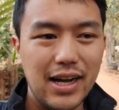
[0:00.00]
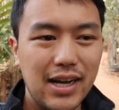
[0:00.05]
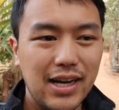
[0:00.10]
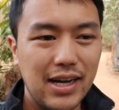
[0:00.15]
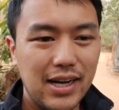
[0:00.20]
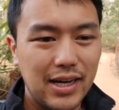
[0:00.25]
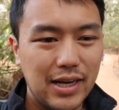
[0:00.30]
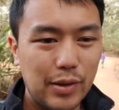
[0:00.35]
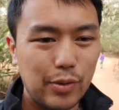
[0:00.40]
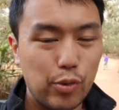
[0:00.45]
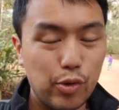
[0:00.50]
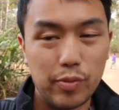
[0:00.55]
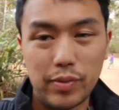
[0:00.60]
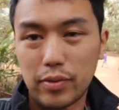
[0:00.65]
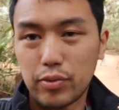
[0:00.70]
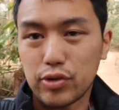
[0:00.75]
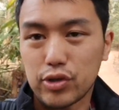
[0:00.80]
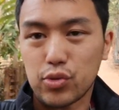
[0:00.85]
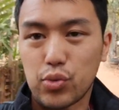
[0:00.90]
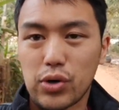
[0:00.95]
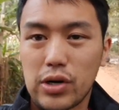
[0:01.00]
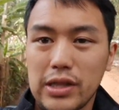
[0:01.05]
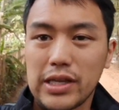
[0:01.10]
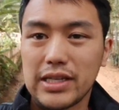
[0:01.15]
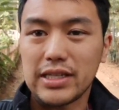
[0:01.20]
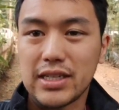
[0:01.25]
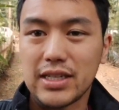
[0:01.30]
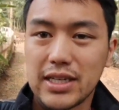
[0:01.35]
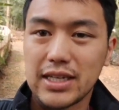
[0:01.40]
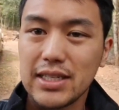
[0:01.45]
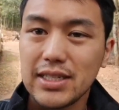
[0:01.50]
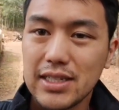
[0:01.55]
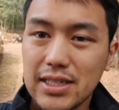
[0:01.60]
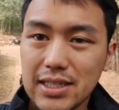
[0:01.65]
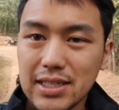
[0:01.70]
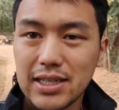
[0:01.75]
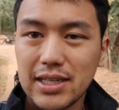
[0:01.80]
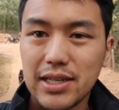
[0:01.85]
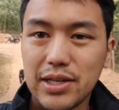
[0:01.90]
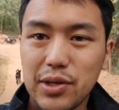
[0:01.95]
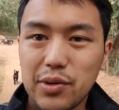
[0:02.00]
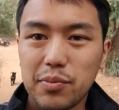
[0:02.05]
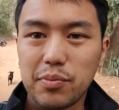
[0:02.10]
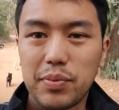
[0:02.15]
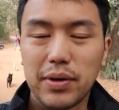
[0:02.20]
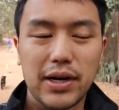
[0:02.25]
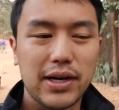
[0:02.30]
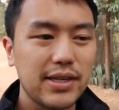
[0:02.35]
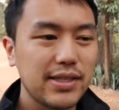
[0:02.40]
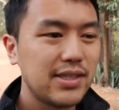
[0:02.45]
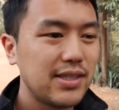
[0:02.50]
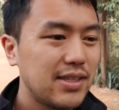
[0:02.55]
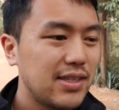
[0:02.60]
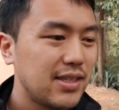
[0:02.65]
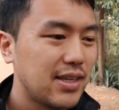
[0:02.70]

or maybe just work late tonight. But